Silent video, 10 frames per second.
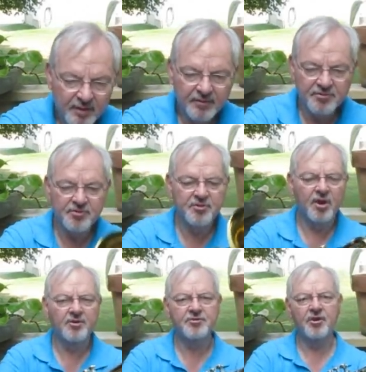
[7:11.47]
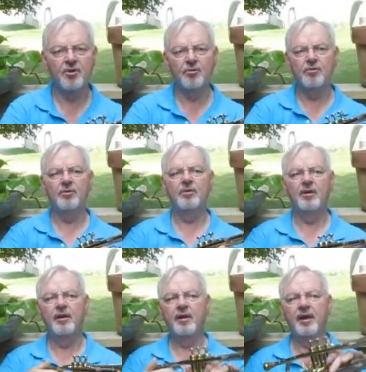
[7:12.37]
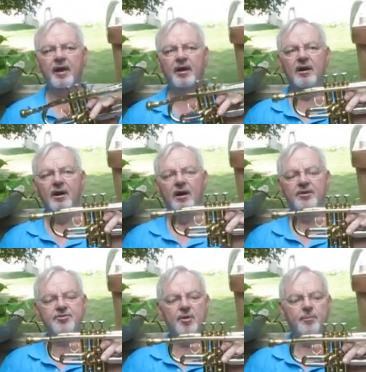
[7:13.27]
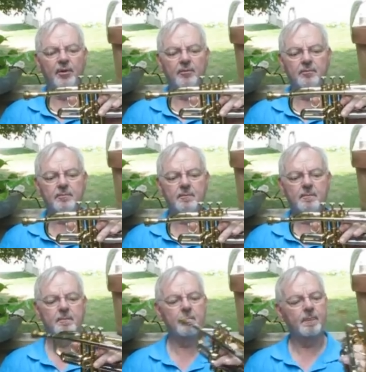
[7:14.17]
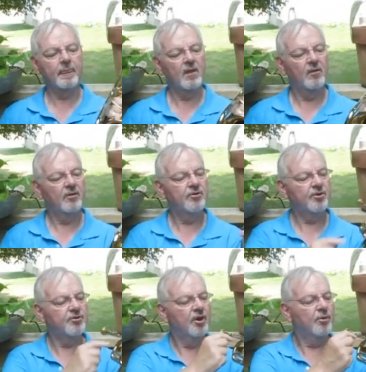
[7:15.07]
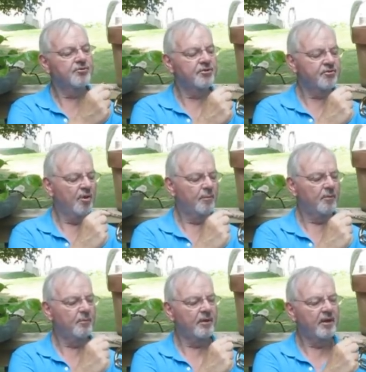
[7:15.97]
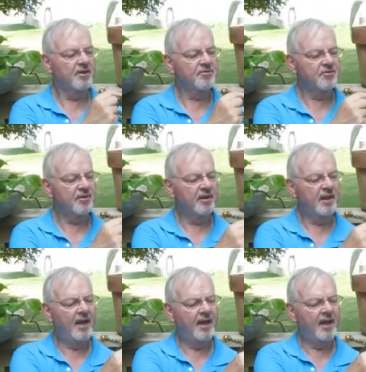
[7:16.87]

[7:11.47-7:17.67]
This is also a trumpet. You can know it's a trumpet because it